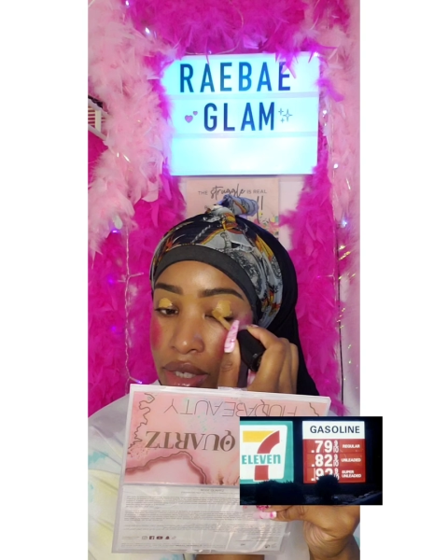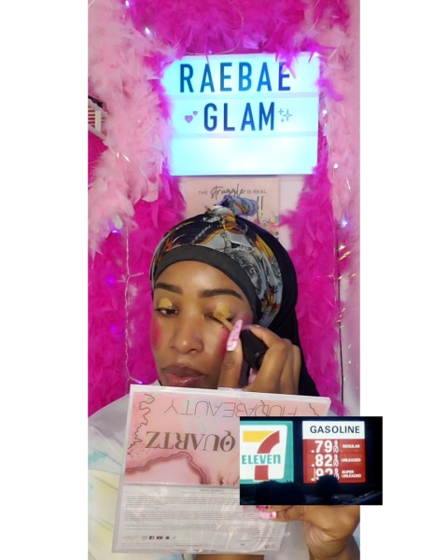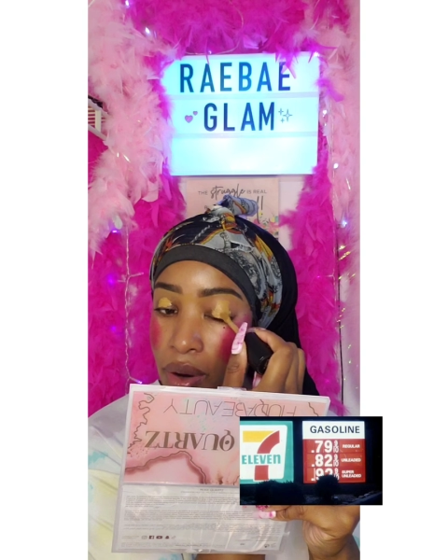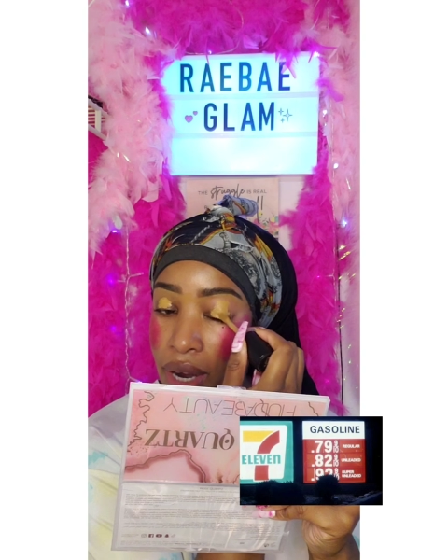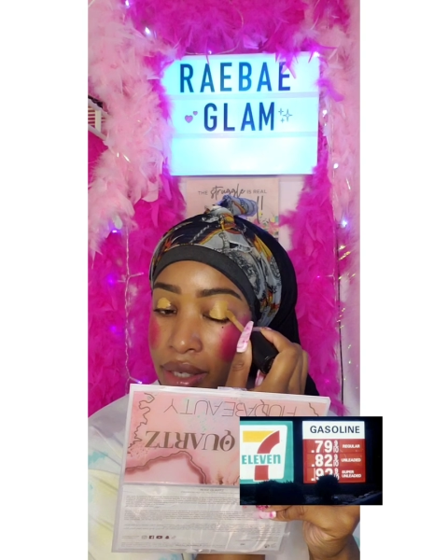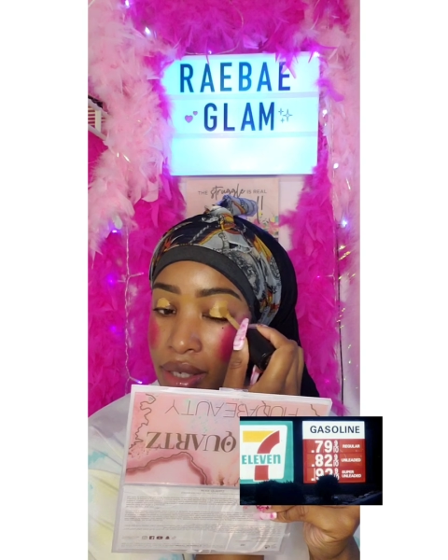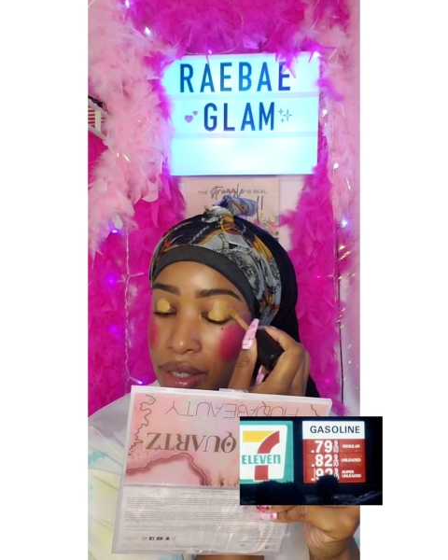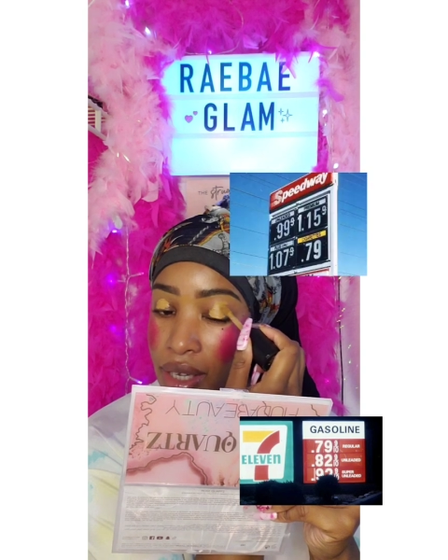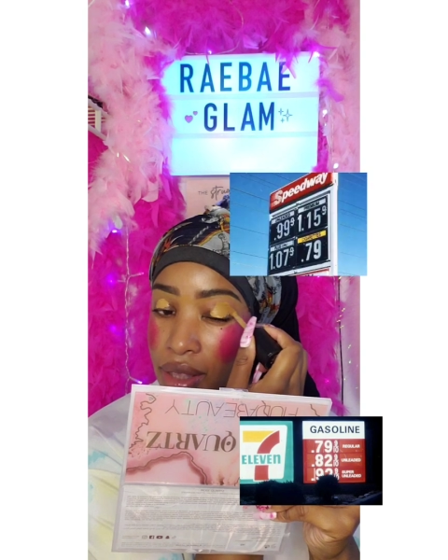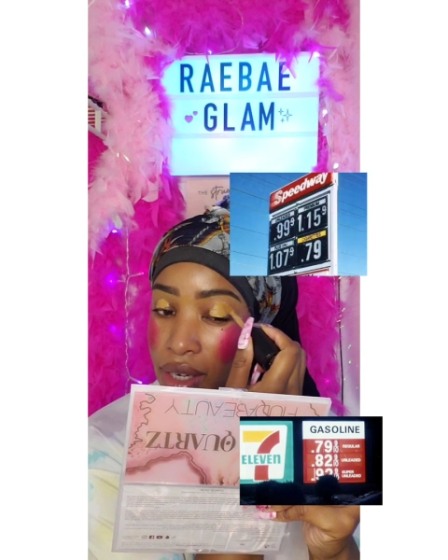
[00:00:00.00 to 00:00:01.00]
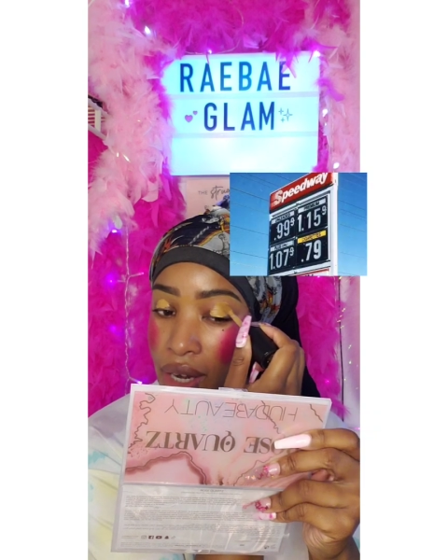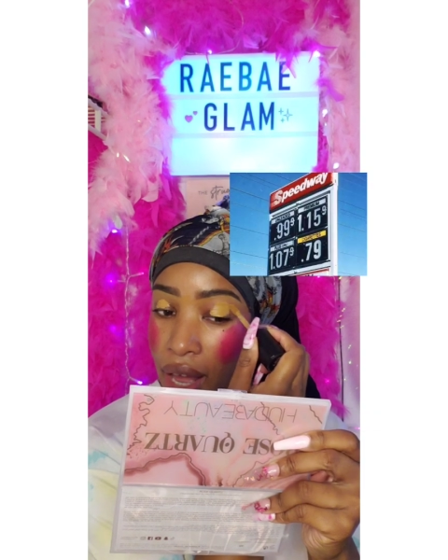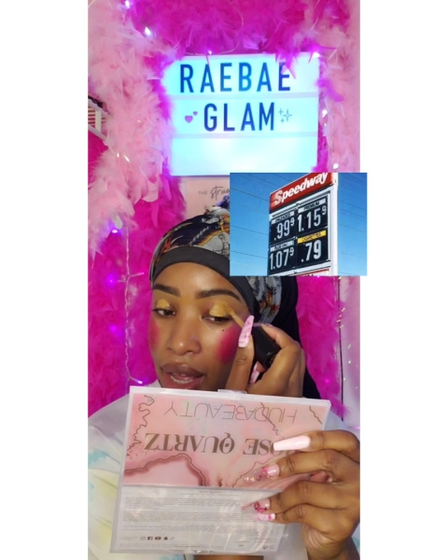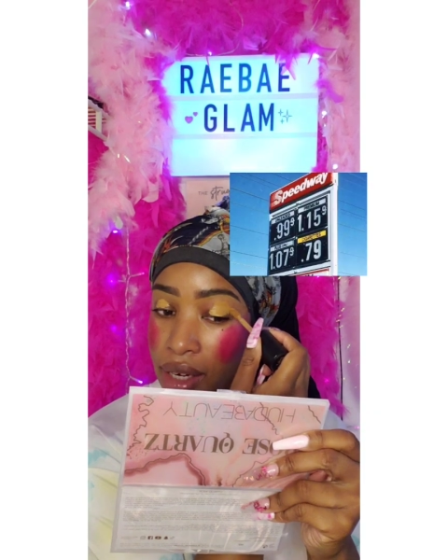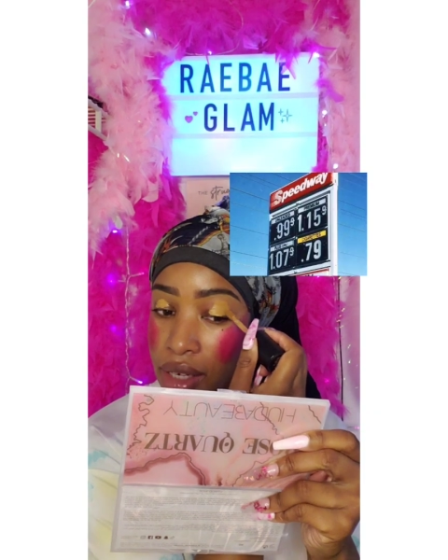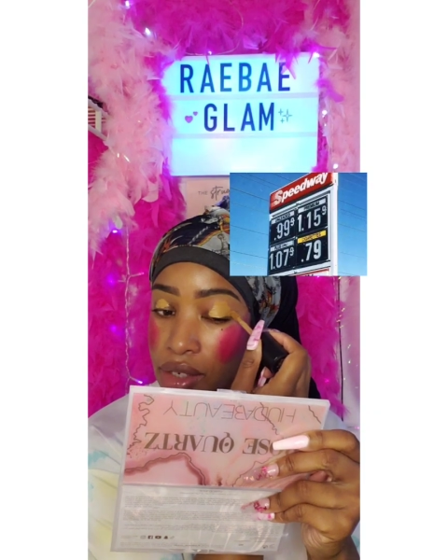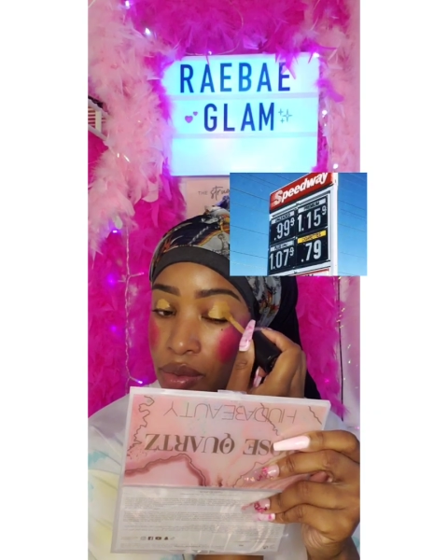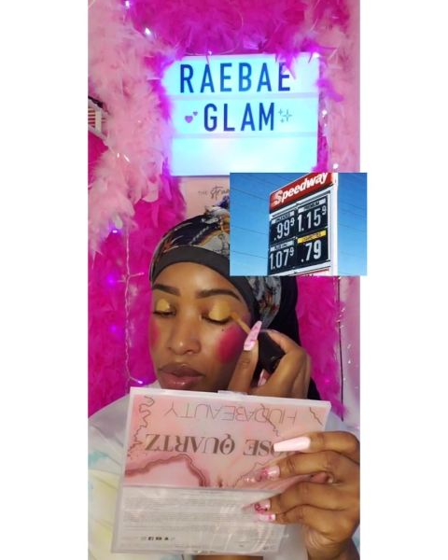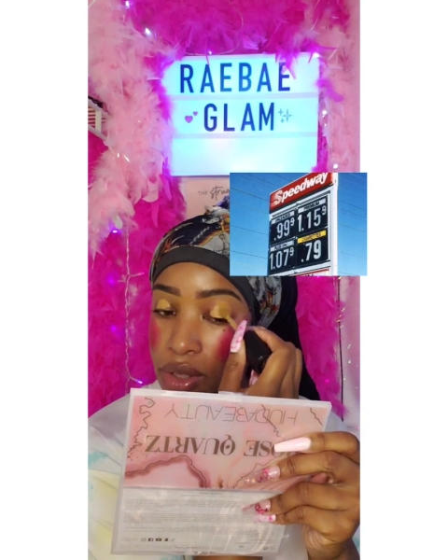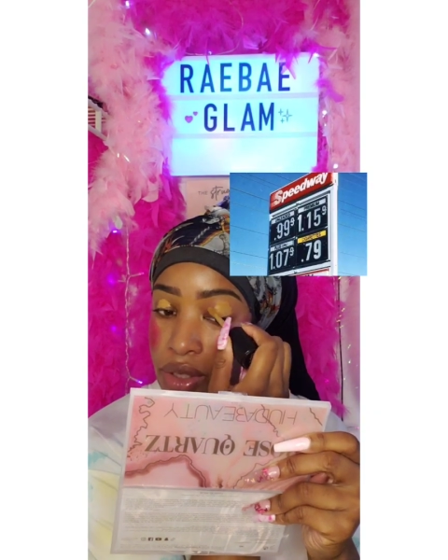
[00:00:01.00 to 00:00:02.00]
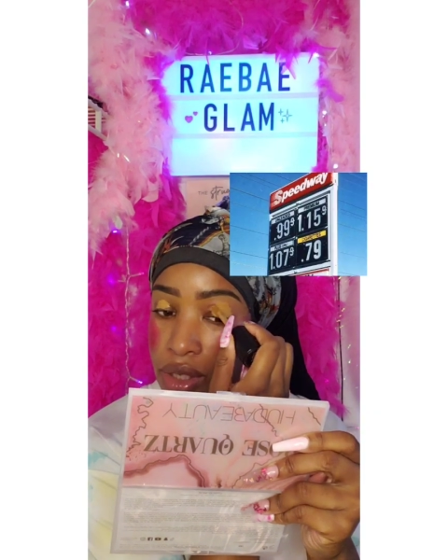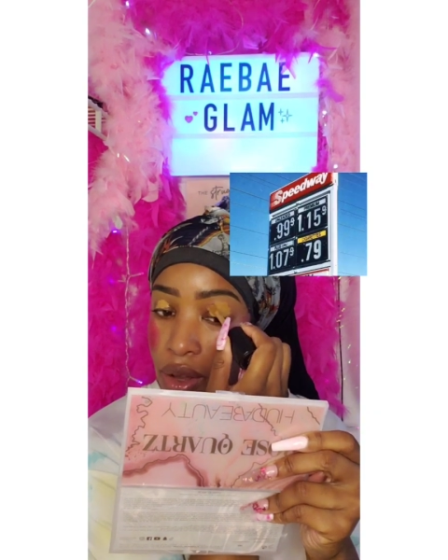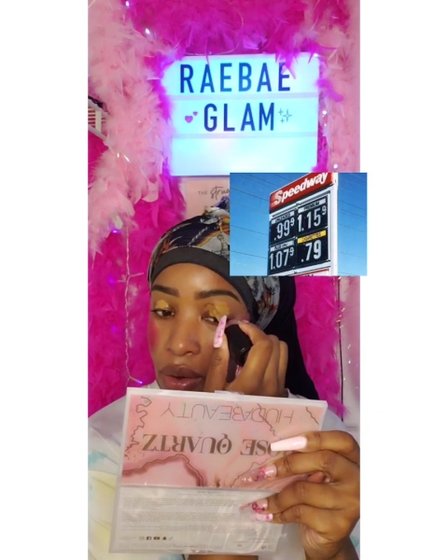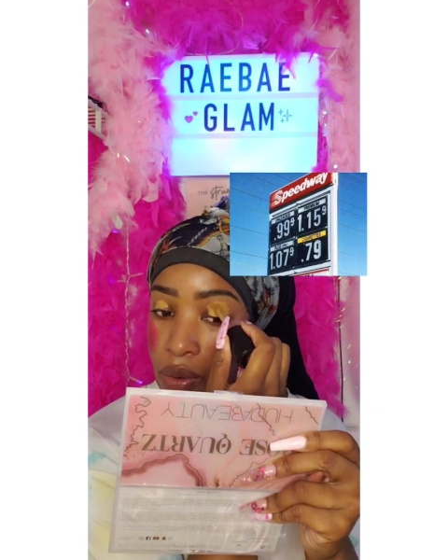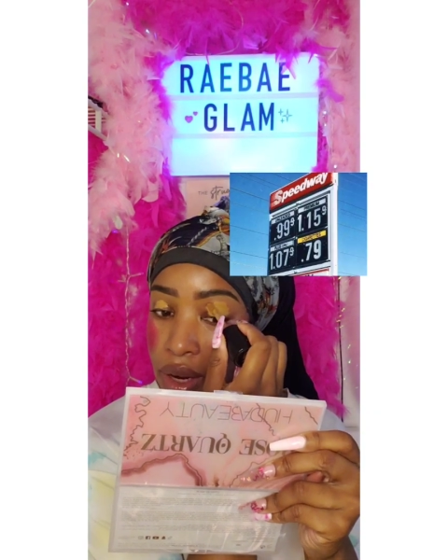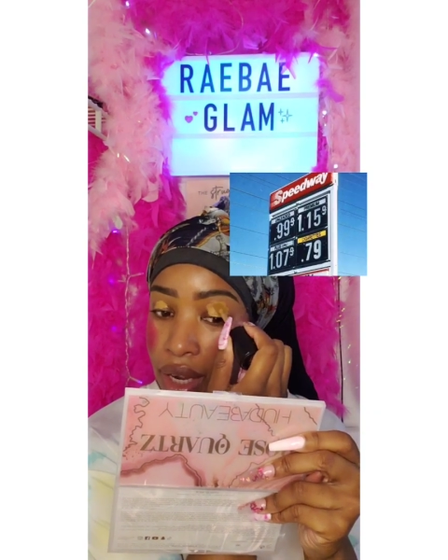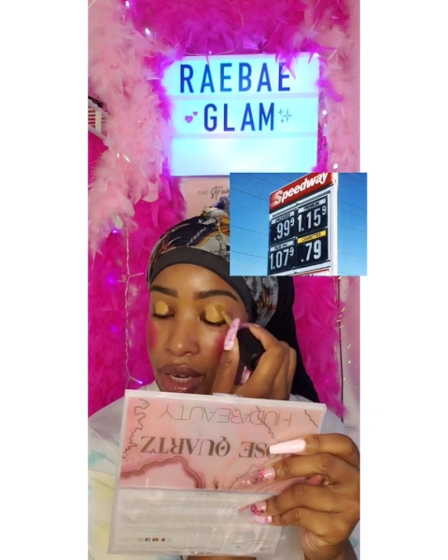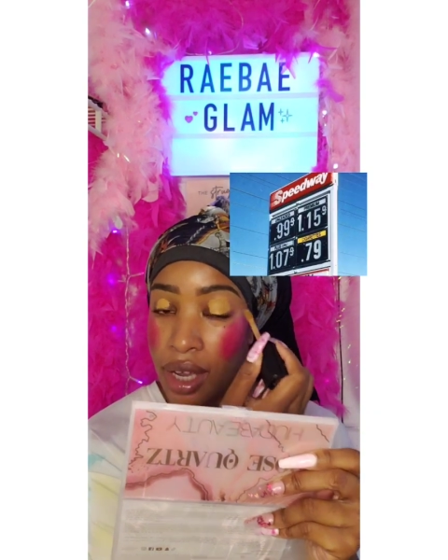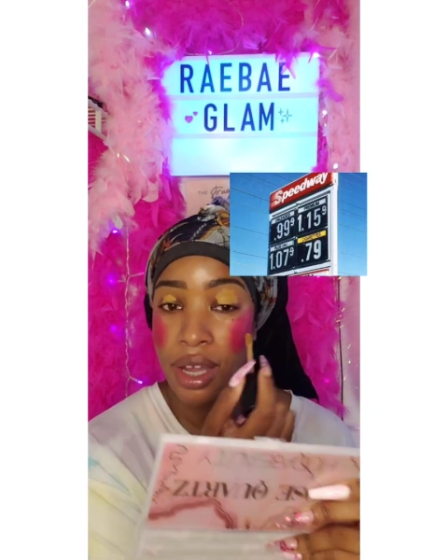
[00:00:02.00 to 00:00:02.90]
prices in the 90s were so like